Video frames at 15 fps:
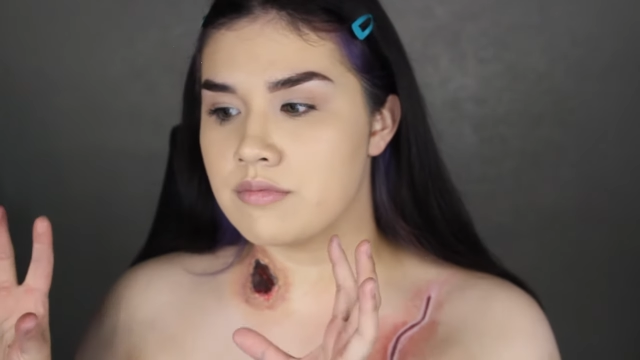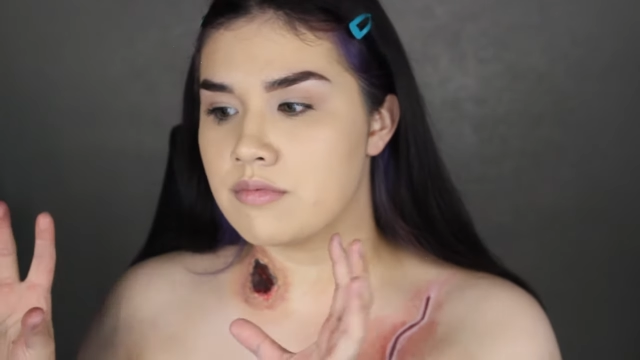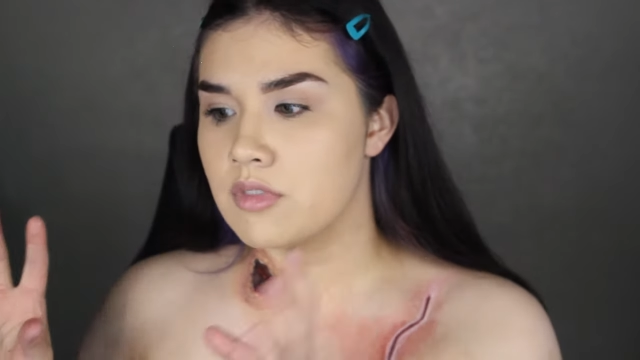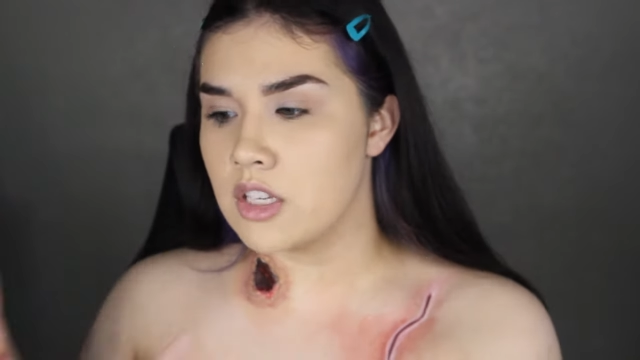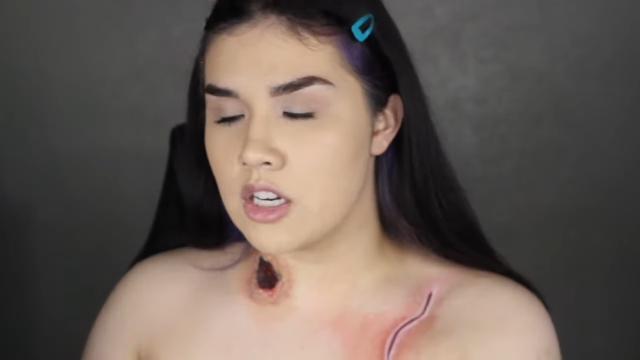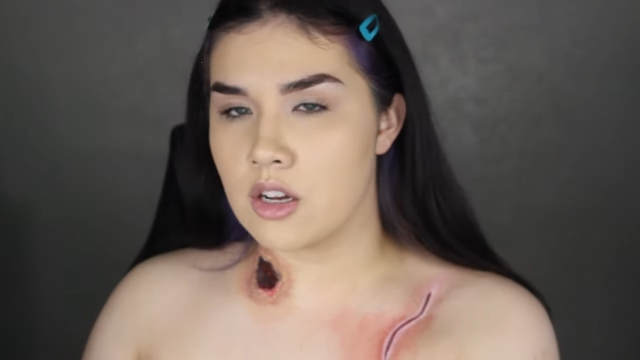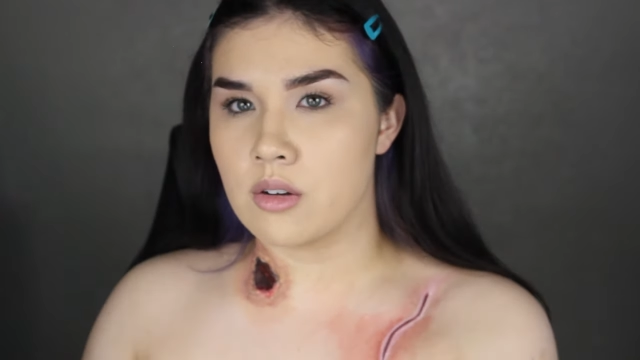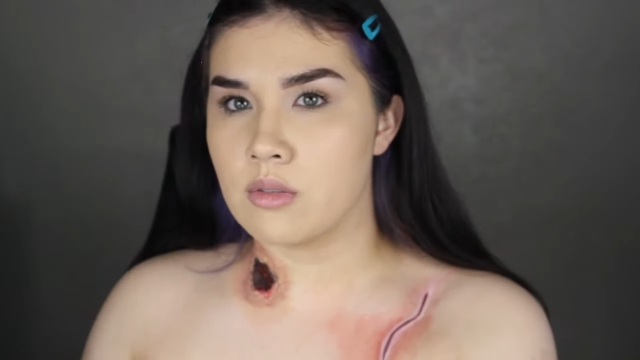
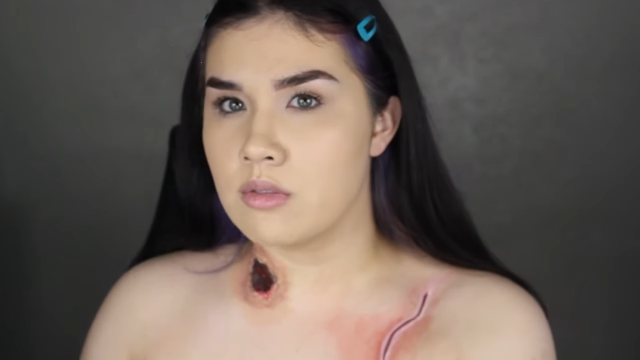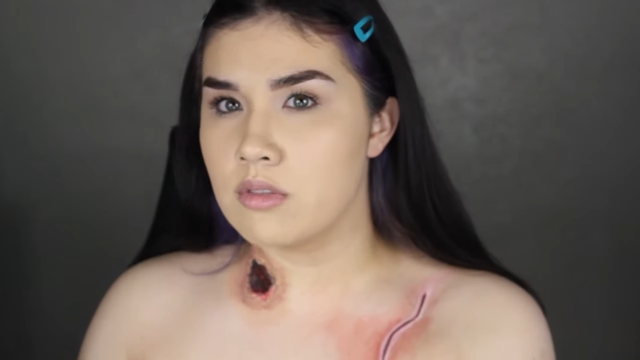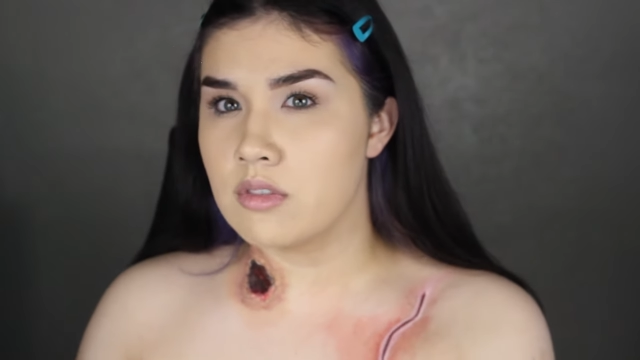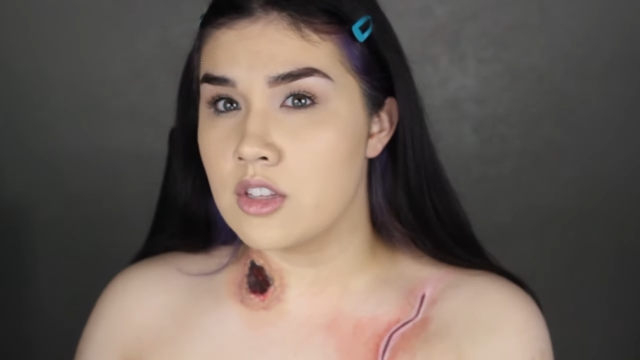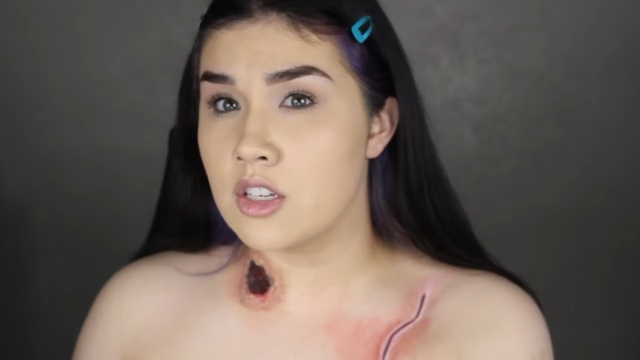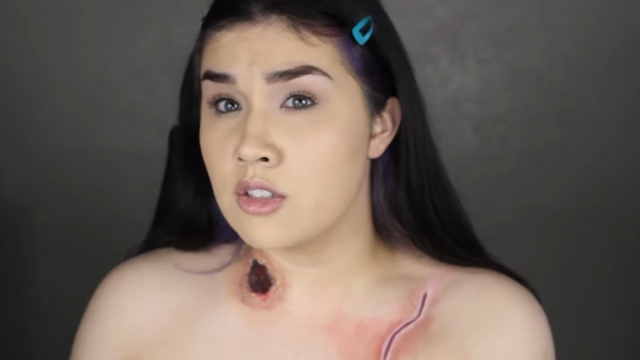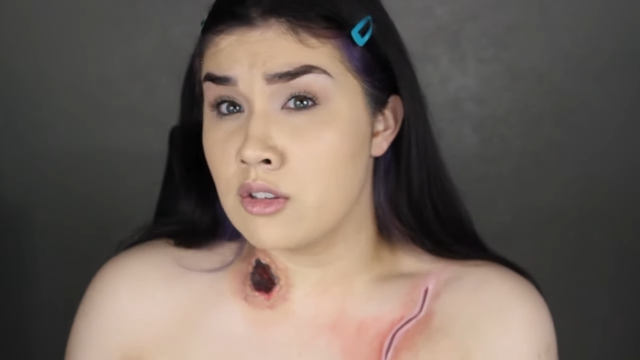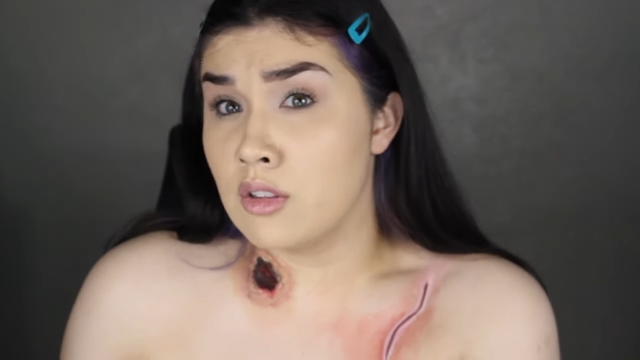you know,
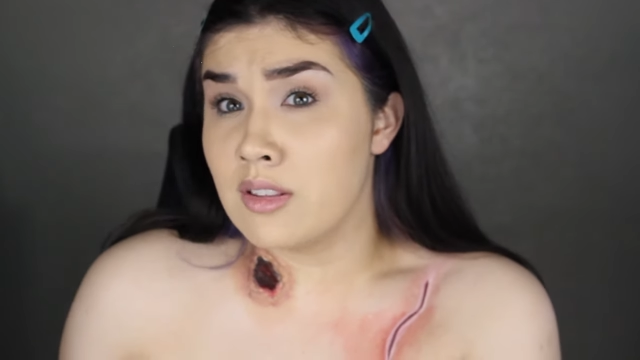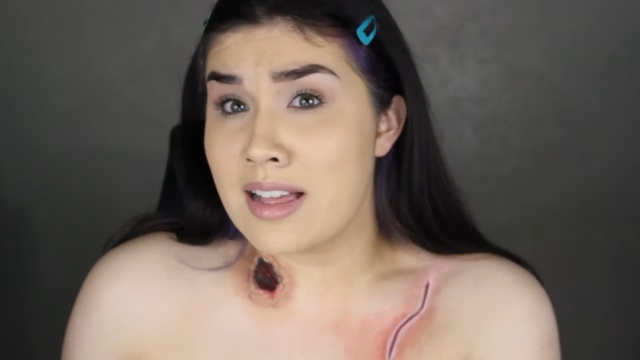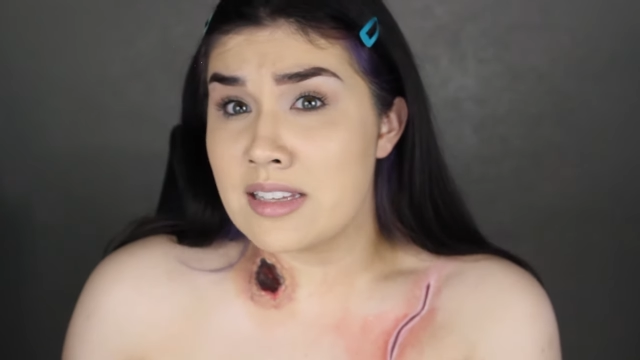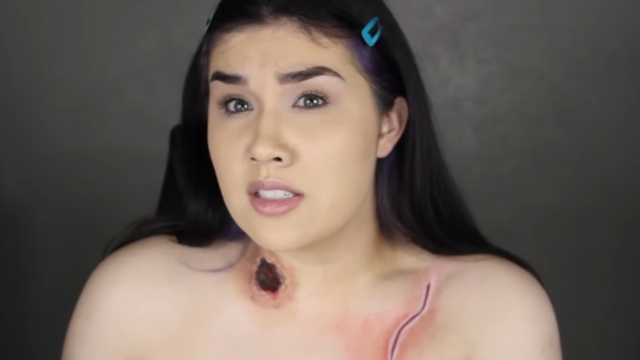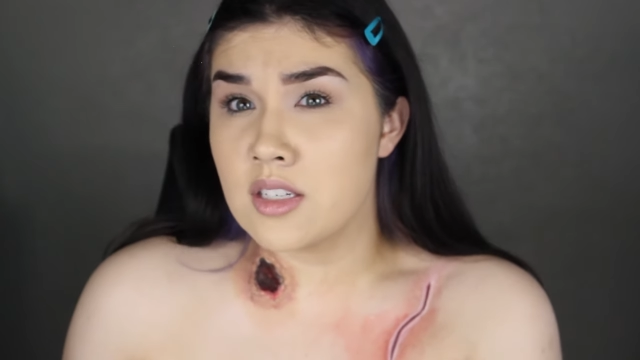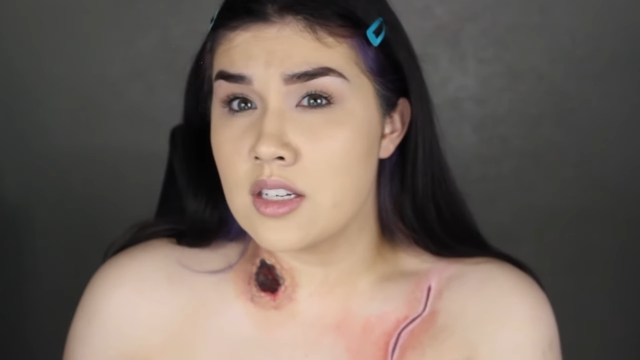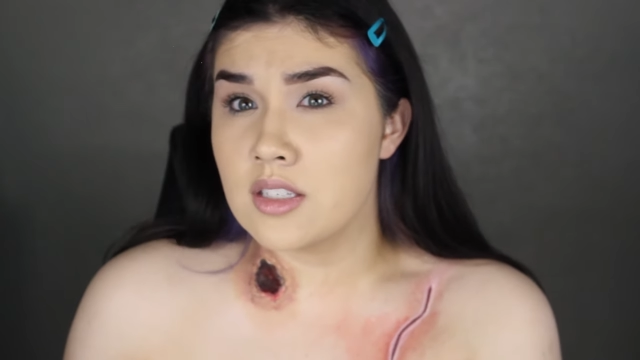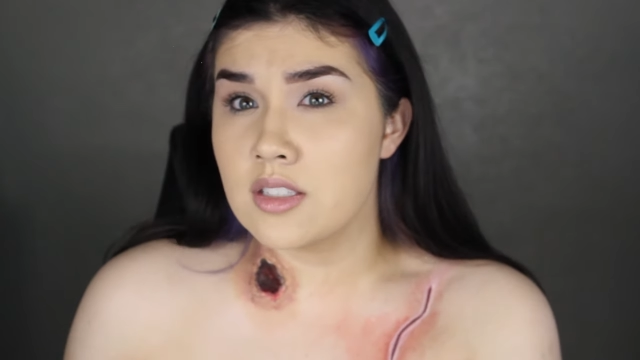the
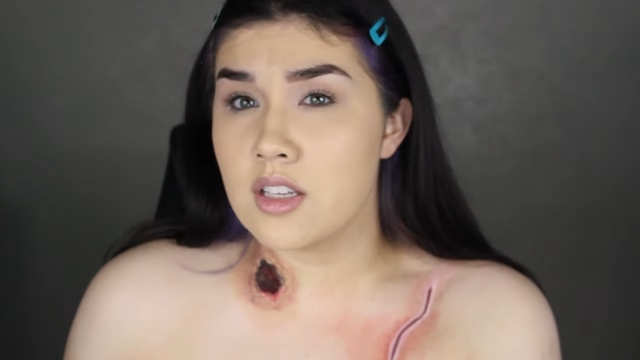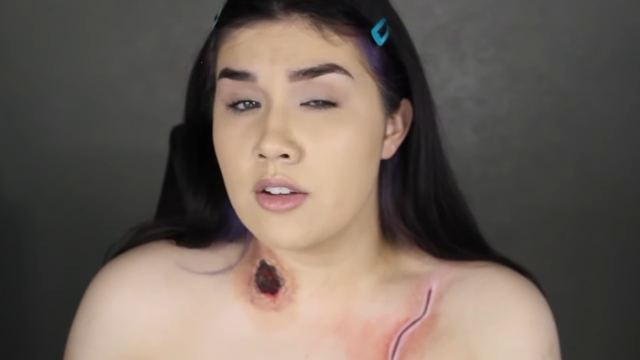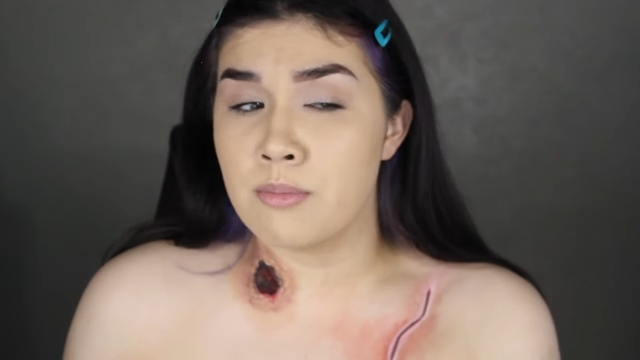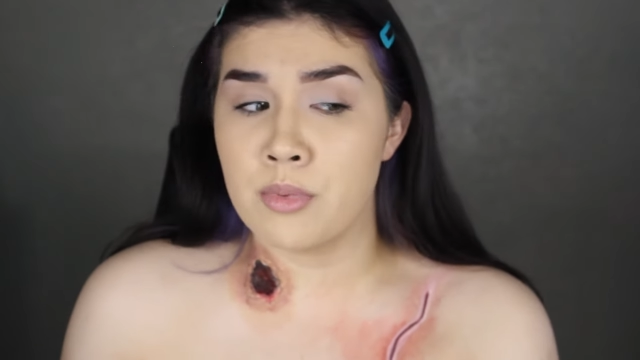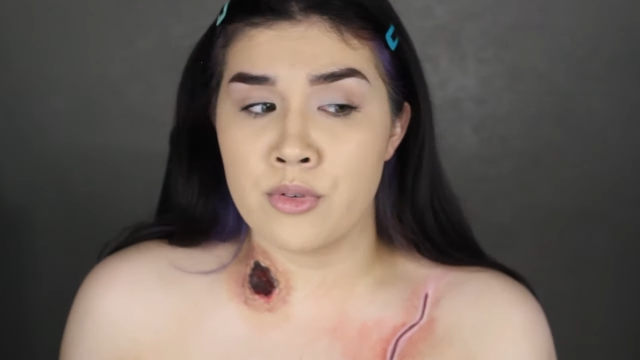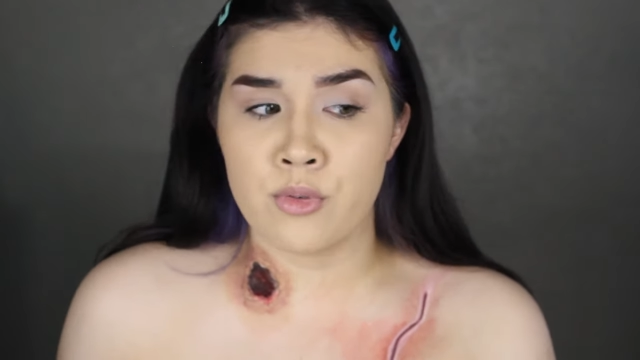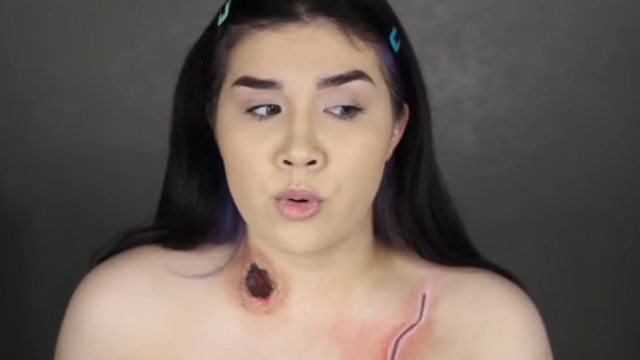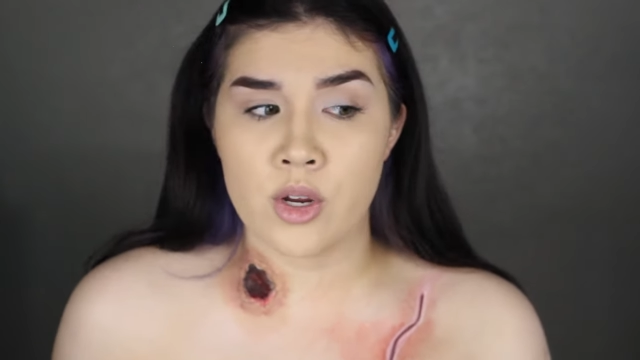lesson and stuff
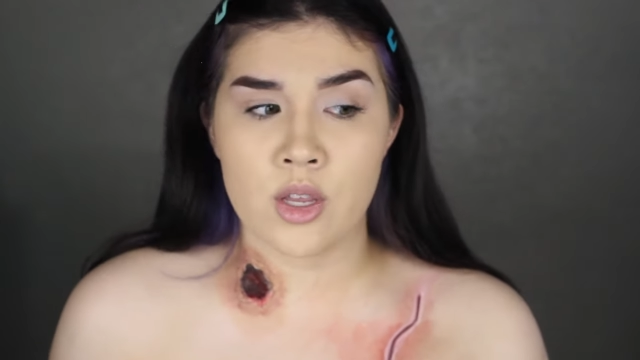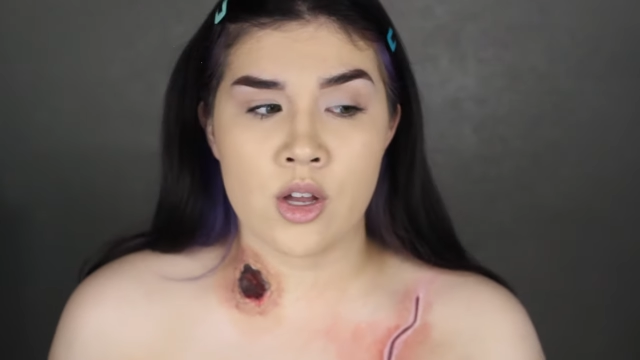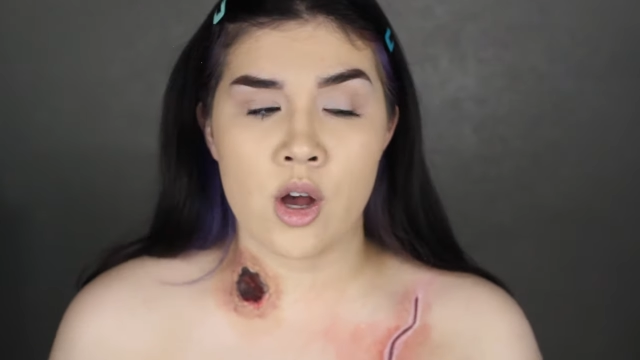before you